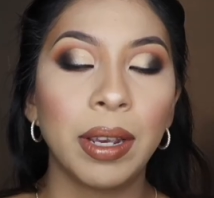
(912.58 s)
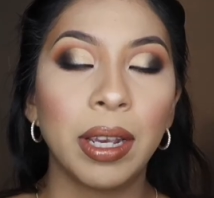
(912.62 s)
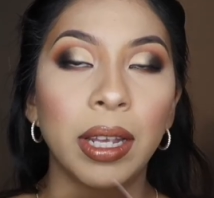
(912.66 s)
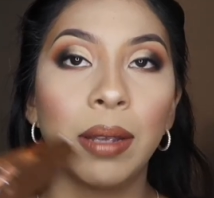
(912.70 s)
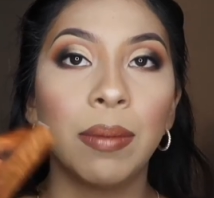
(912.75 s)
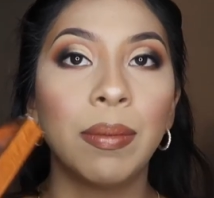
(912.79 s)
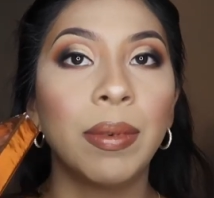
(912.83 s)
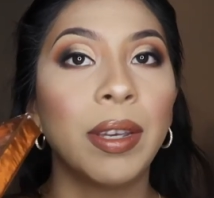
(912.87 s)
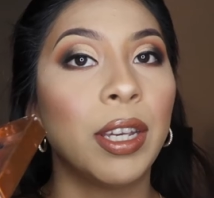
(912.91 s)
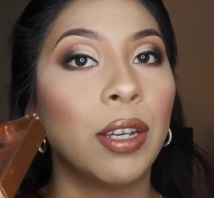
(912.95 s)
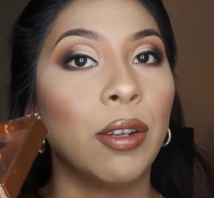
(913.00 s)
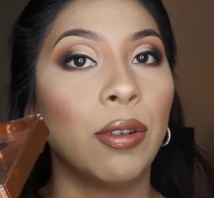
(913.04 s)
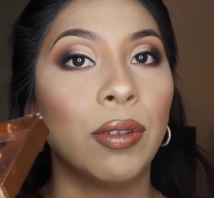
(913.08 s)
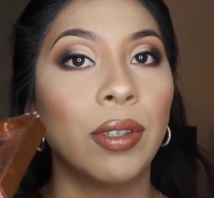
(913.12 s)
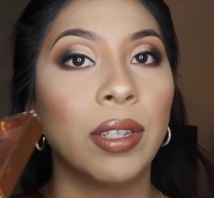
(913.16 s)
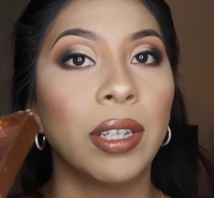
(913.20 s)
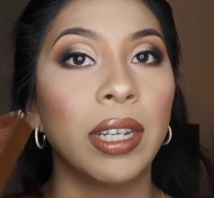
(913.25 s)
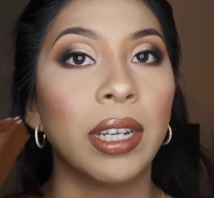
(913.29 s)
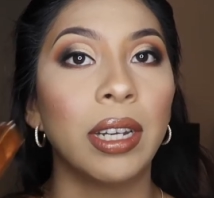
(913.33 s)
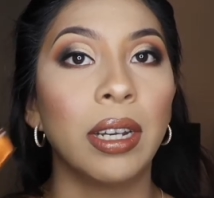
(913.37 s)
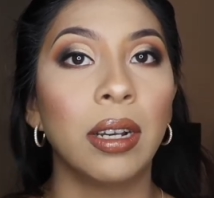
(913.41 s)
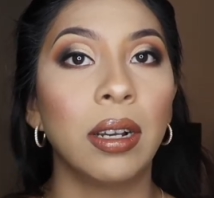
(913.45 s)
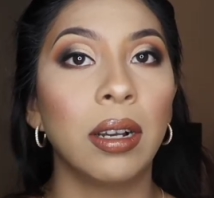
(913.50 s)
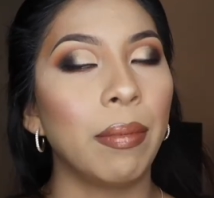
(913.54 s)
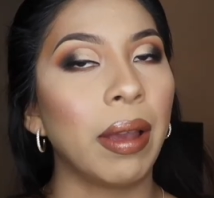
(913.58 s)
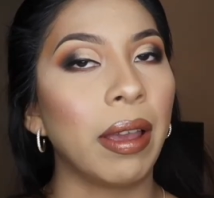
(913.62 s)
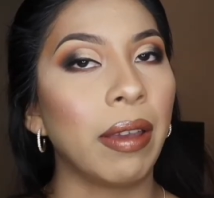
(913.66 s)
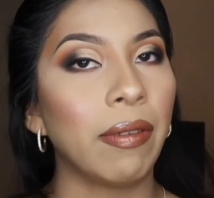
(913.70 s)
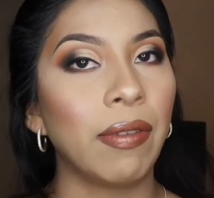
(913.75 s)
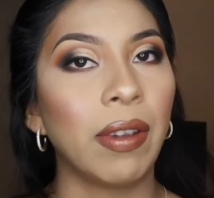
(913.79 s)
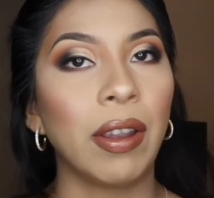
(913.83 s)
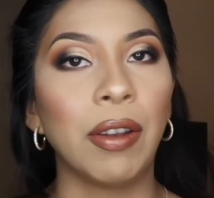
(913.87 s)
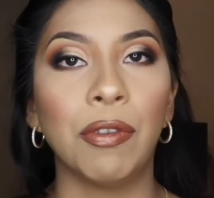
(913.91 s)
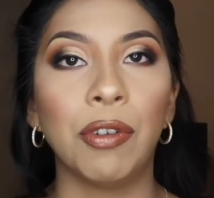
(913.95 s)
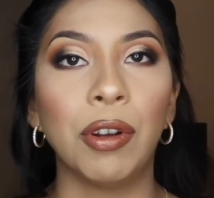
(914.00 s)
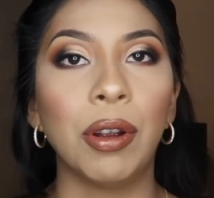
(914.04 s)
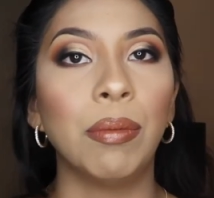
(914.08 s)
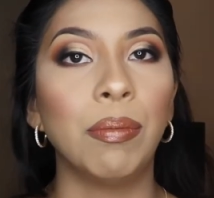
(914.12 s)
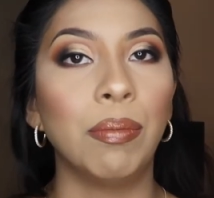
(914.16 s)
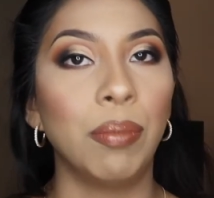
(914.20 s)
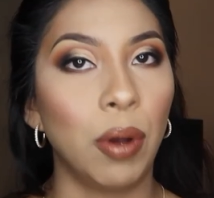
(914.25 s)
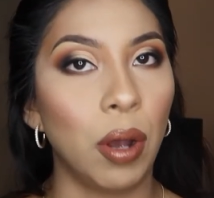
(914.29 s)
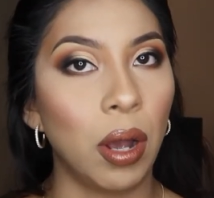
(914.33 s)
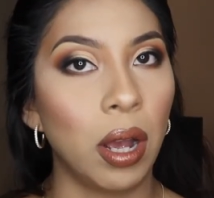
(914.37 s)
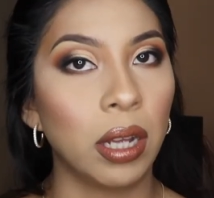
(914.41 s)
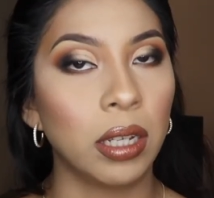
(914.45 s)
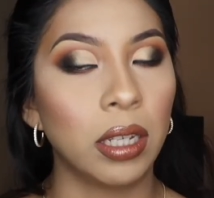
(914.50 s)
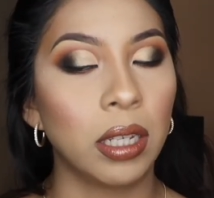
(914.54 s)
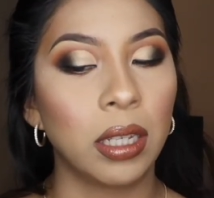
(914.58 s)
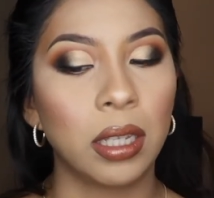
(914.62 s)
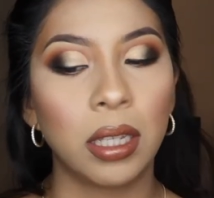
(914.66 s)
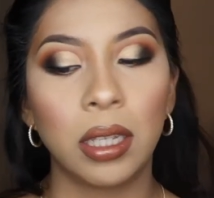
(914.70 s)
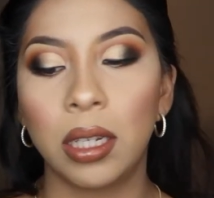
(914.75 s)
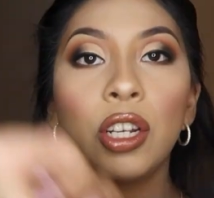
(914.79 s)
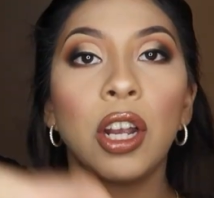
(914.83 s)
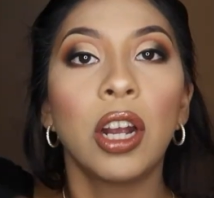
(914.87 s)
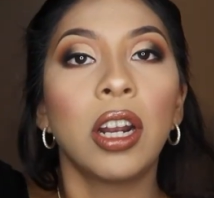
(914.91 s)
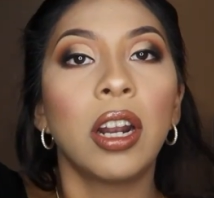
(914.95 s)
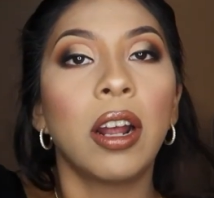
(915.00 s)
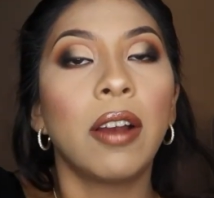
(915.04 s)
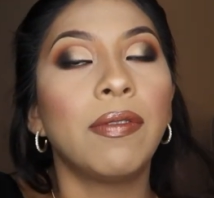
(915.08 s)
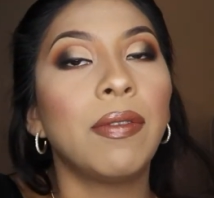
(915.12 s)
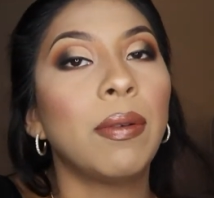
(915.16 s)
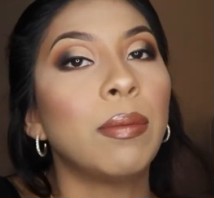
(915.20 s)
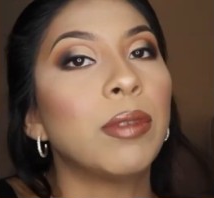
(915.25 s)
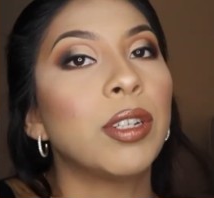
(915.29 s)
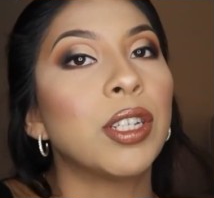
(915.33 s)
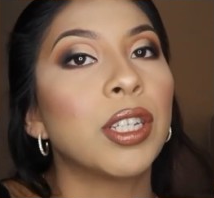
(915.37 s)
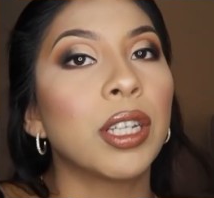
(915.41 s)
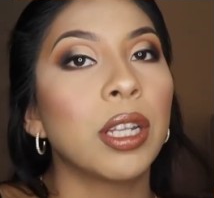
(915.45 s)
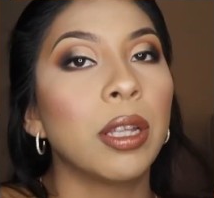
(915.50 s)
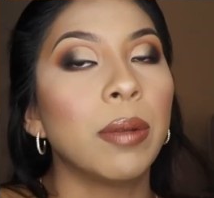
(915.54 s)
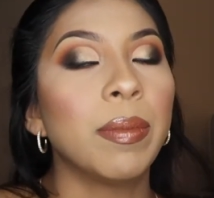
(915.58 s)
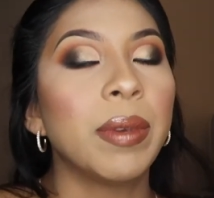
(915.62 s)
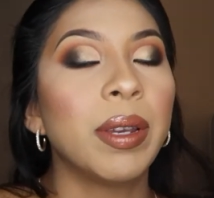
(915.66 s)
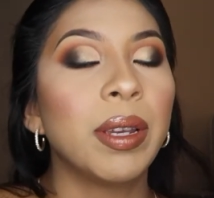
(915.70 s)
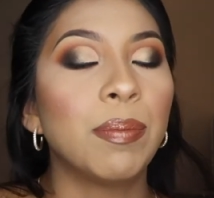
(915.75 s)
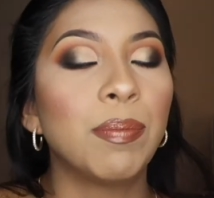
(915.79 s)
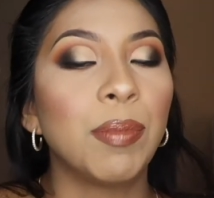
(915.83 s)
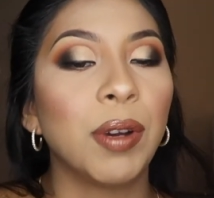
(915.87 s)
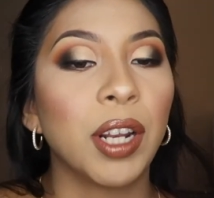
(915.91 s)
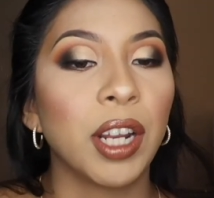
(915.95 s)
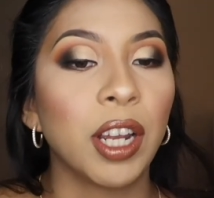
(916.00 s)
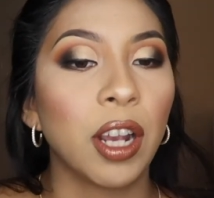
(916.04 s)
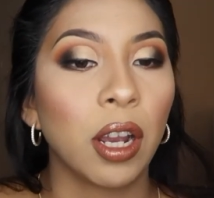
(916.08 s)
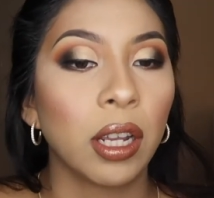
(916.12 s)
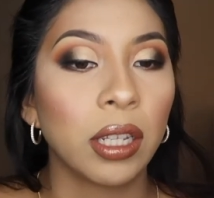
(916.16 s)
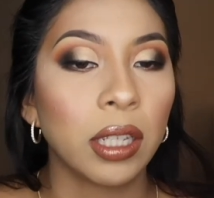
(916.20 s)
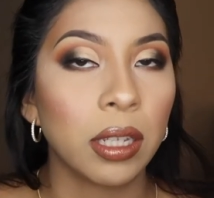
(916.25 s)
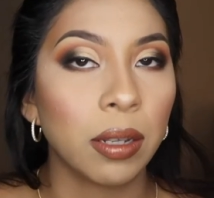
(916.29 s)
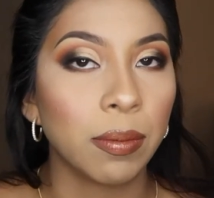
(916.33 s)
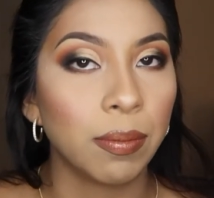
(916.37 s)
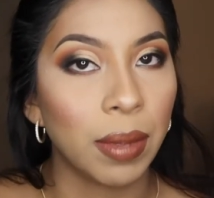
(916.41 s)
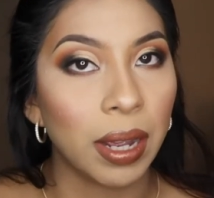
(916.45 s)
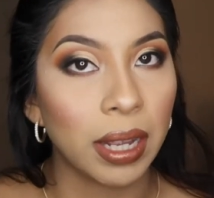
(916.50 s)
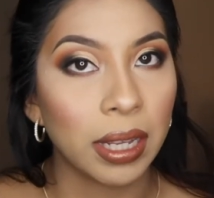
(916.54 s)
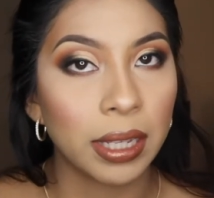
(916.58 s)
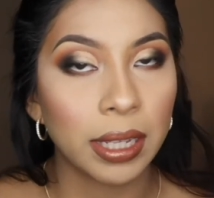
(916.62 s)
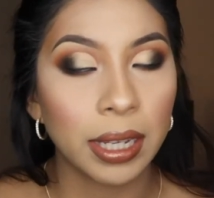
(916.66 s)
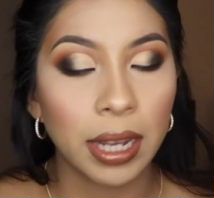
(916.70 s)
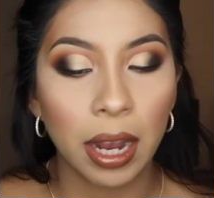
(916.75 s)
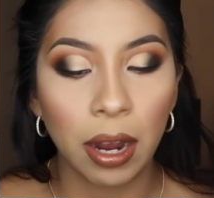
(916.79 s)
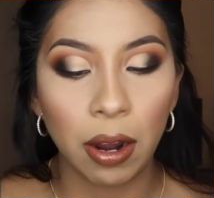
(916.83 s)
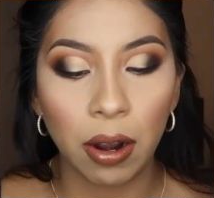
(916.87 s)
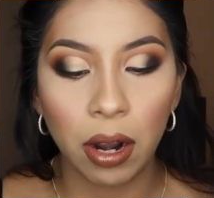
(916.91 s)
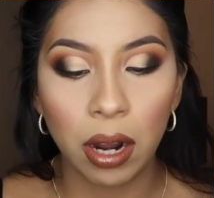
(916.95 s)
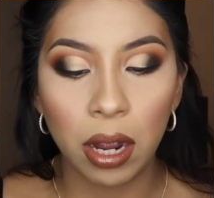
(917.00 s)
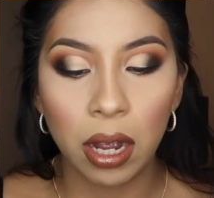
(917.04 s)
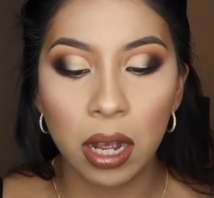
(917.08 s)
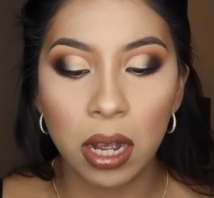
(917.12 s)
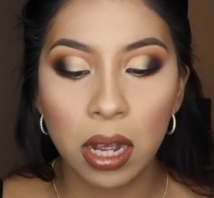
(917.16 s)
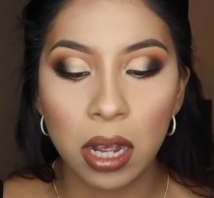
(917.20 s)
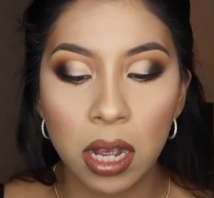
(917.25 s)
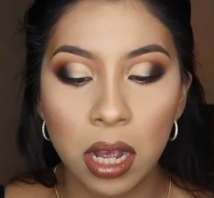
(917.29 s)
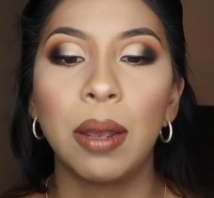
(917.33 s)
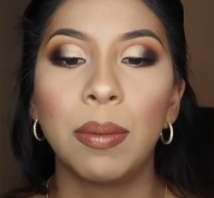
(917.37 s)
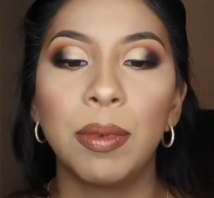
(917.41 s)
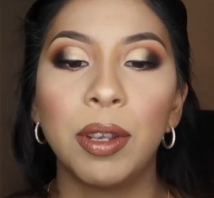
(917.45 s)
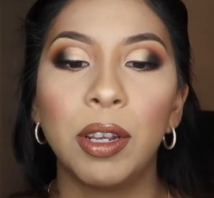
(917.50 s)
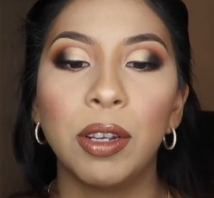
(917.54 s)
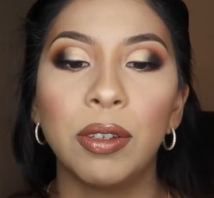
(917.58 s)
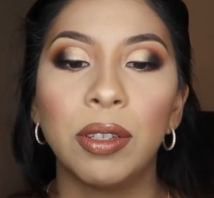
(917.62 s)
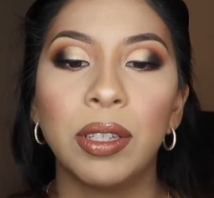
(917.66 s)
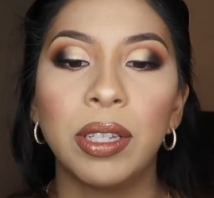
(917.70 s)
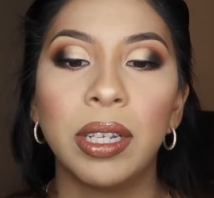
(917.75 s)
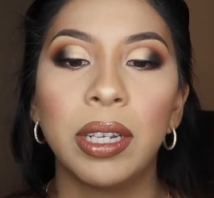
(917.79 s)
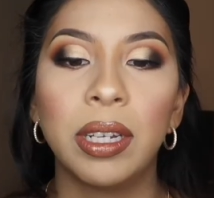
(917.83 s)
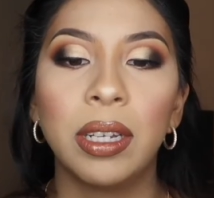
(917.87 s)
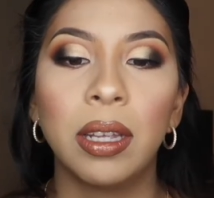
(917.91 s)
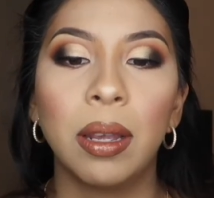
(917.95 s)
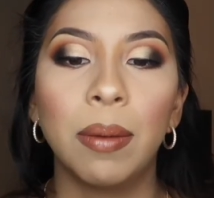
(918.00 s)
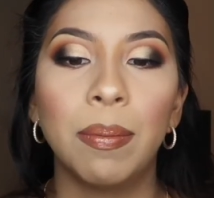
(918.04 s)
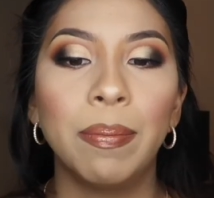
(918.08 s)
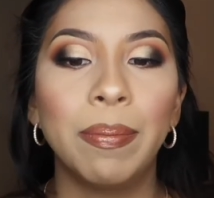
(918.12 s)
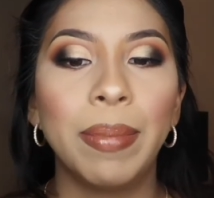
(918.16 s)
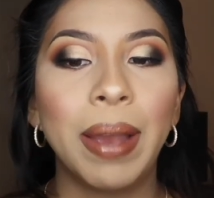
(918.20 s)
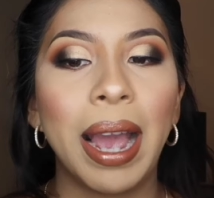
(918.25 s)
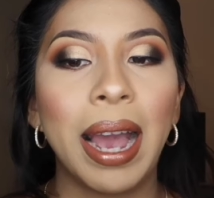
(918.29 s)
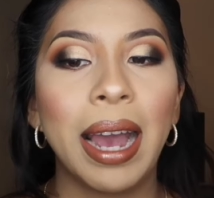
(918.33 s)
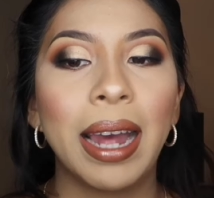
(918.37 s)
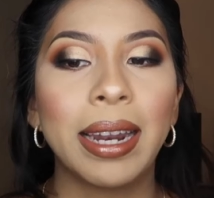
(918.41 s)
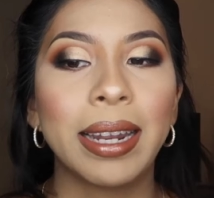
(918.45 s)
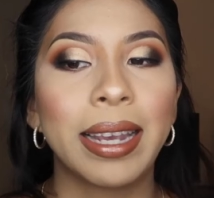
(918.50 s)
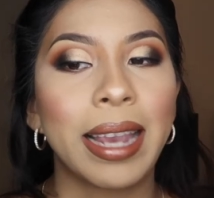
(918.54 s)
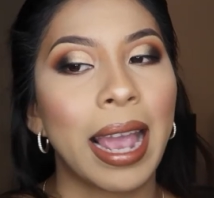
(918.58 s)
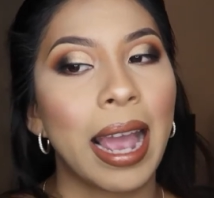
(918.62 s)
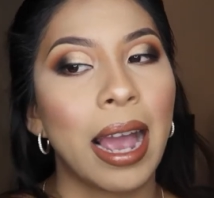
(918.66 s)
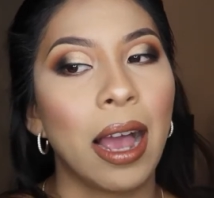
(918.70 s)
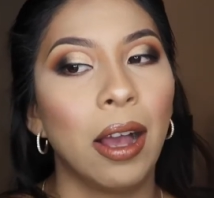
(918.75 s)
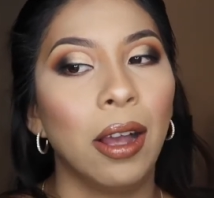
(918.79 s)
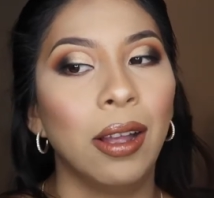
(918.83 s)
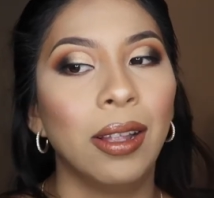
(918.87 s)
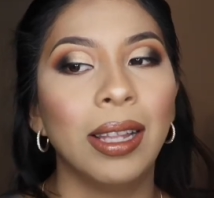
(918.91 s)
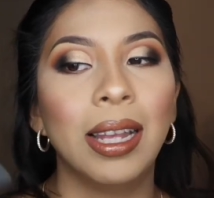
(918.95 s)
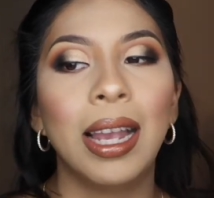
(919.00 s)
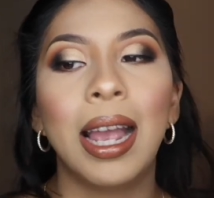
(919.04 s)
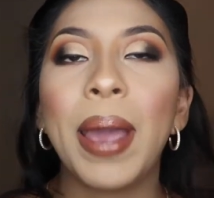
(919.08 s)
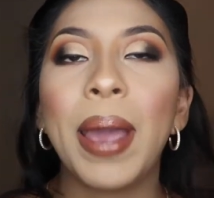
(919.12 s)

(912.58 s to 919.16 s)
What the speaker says: gonna be using my favorite Boss. Start off, I'm just gonna be putting on some mascara. I'm using the Bad Gal